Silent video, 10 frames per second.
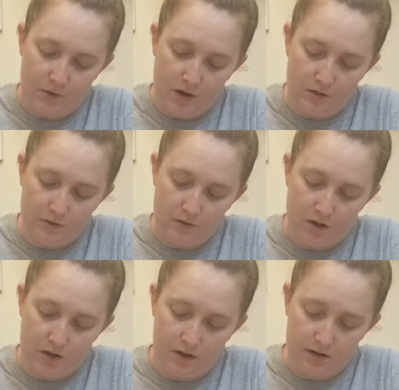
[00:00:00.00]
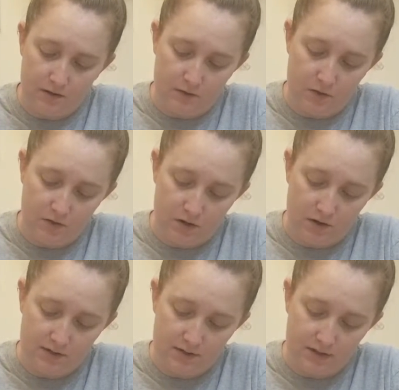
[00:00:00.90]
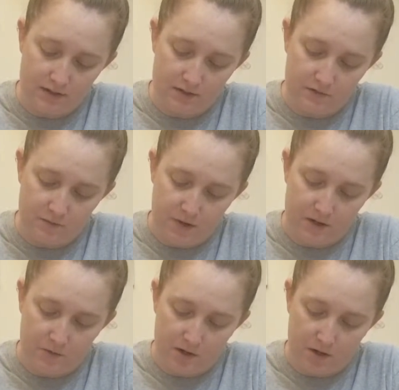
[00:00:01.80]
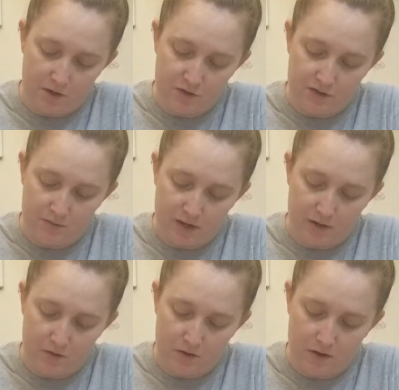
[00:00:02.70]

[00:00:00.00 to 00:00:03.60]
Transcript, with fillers: Well, you can honestly get this from anywhere just about.